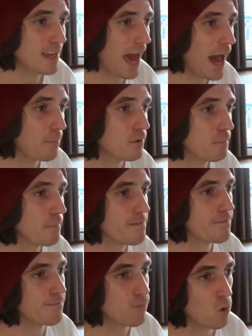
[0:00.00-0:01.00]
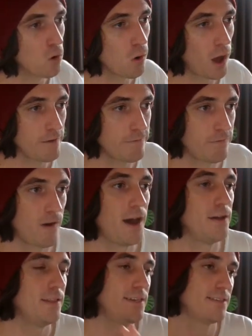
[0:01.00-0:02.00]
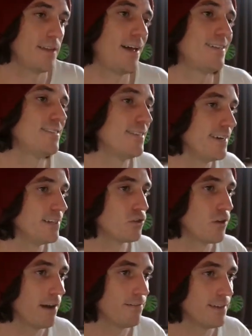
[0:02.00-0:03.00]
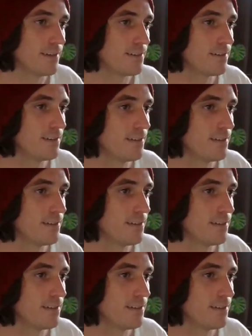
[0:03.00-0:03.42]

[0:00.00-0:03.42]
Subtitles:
that happen before I finally start seeing traffic.